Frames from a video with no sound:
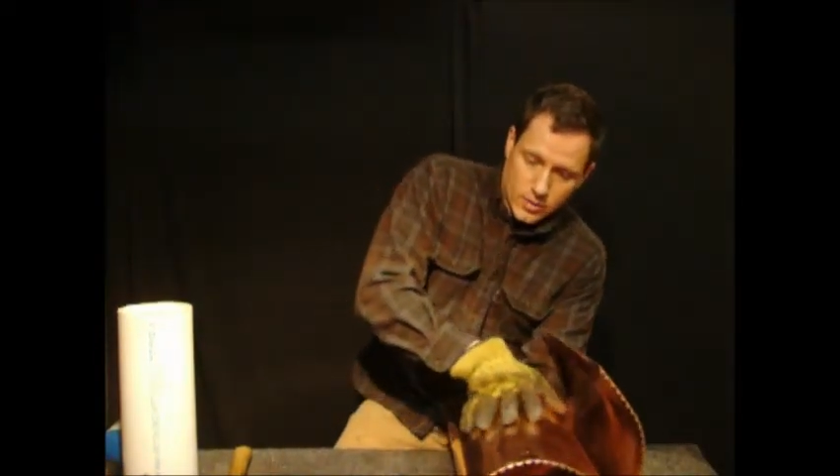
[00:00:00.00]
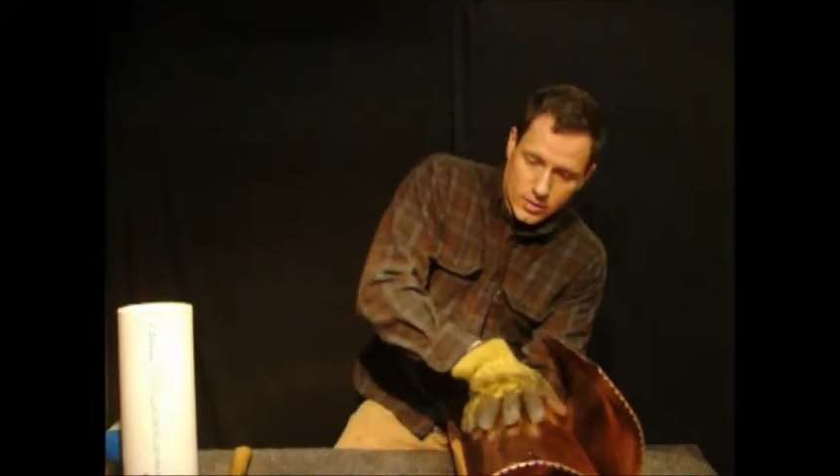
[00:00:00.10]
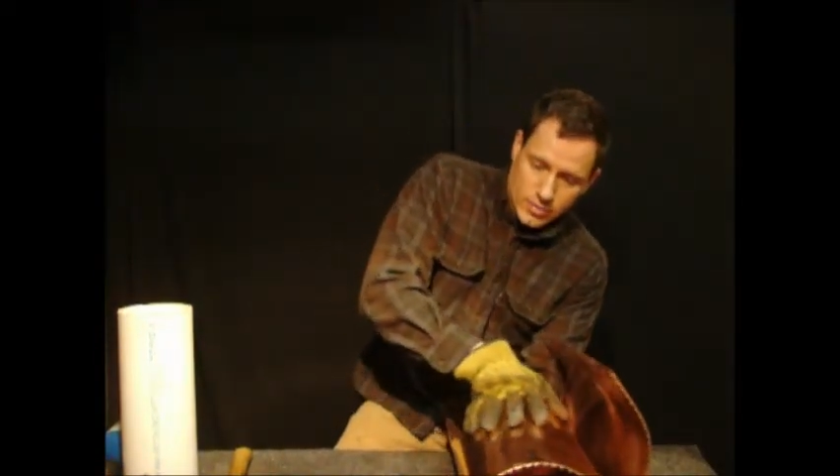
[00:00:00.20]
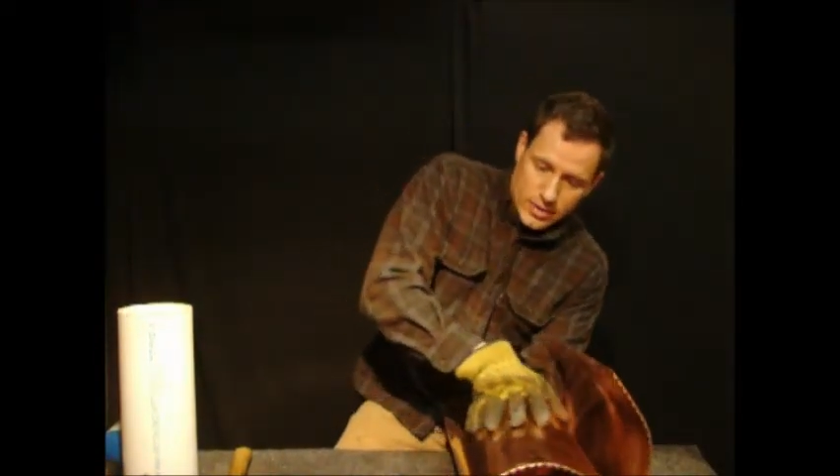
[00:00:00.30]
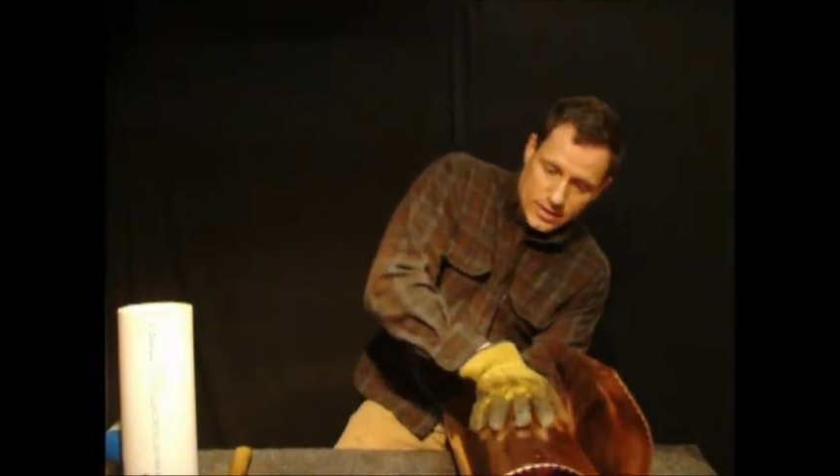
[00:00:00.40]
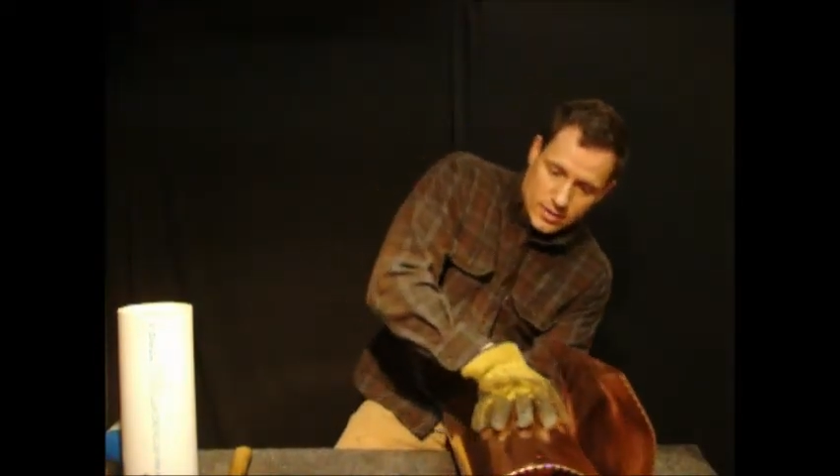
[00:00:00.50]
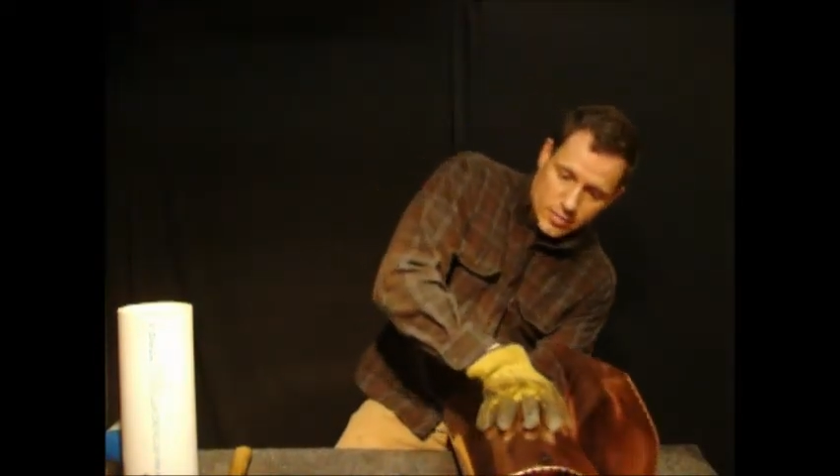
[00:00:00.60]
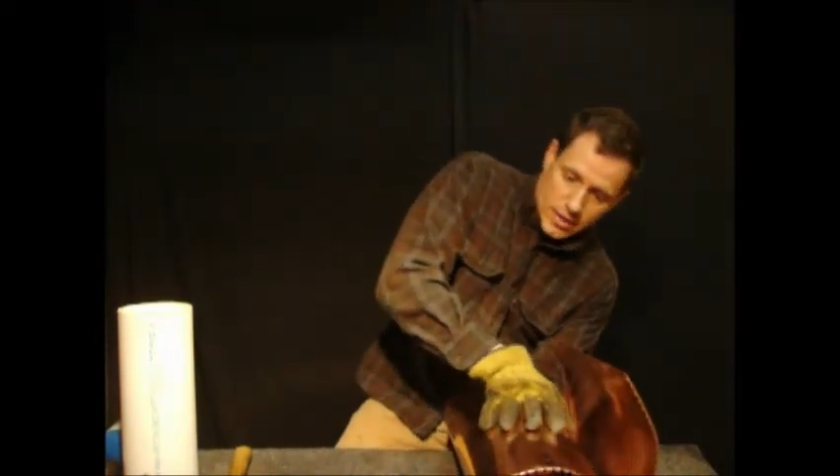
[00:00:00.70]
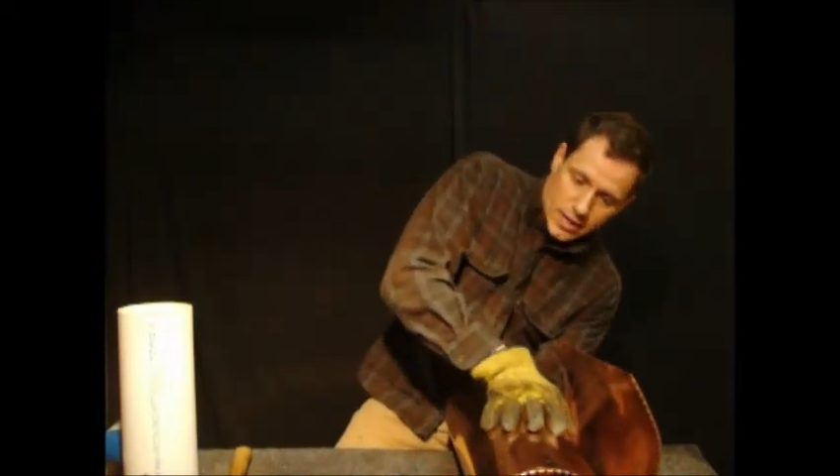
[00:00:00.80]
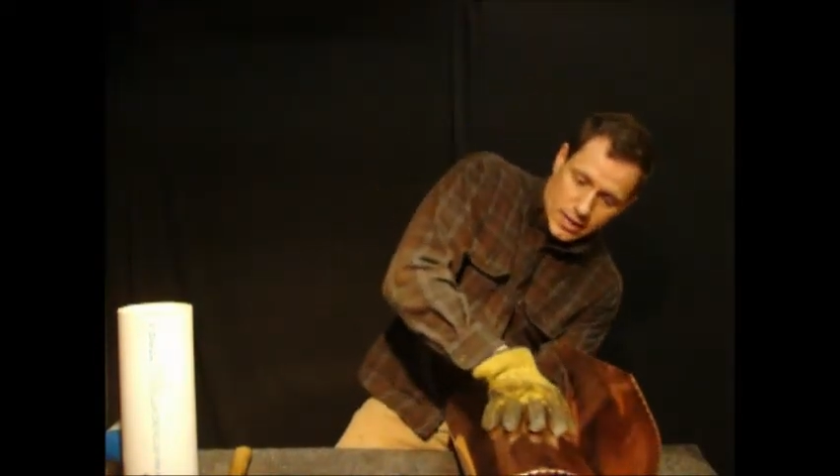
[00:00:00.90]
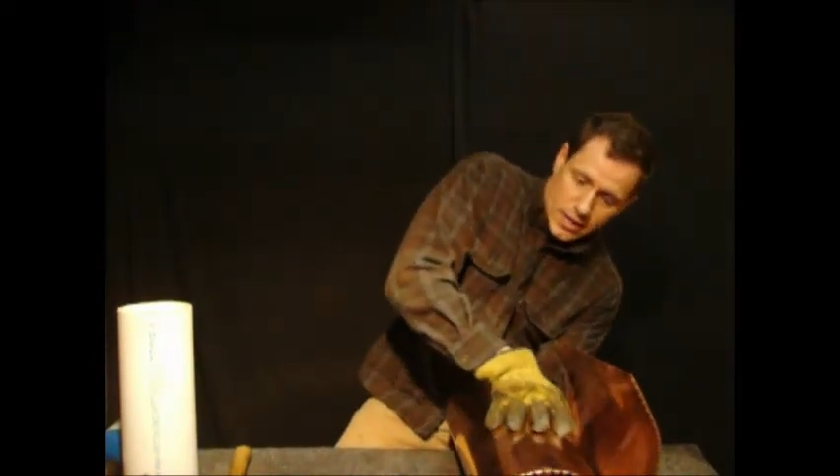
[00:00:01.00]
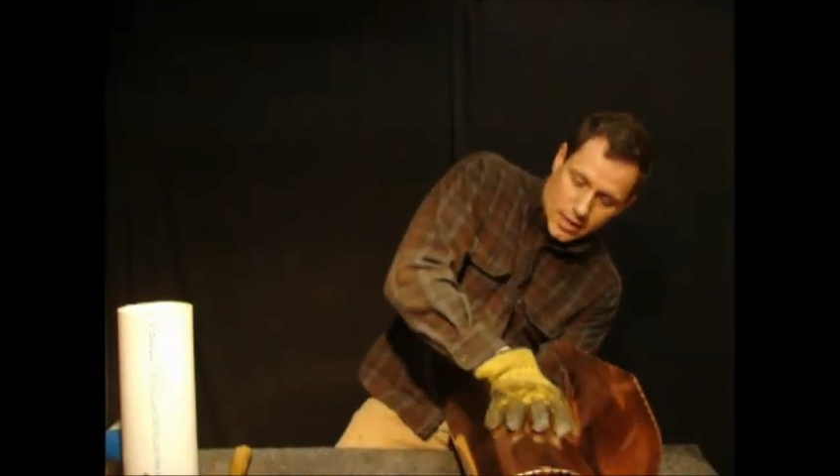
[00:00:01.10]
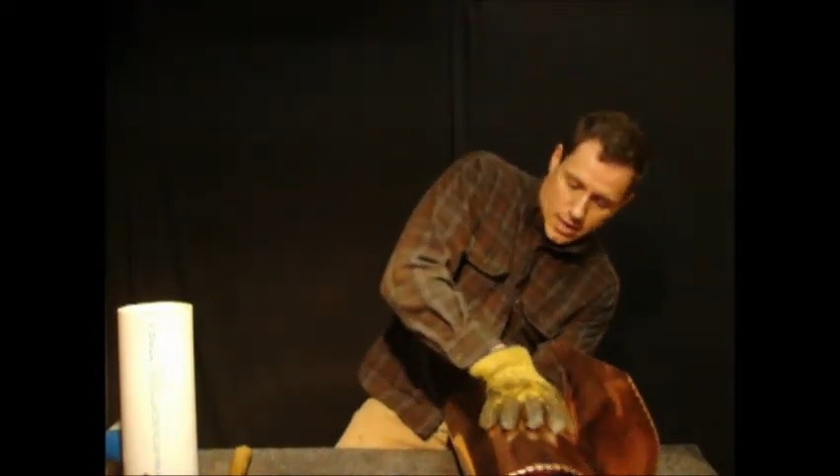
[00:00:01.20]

going to be to bend.